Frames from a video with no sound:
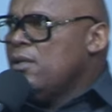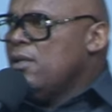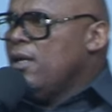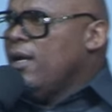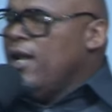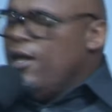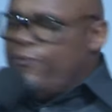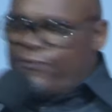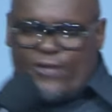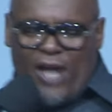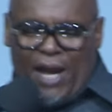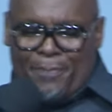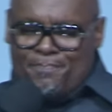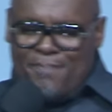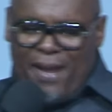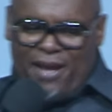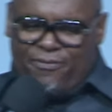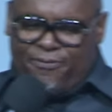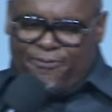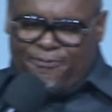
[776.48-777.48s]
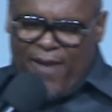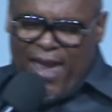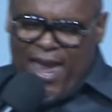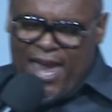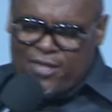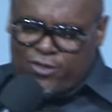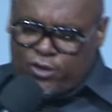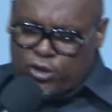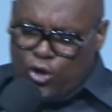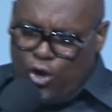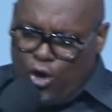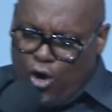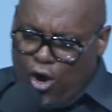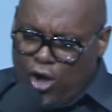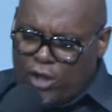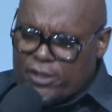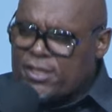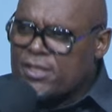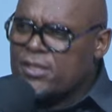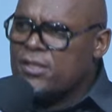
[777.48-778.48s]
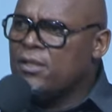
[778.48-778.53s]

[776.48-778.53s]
lift up my faith lord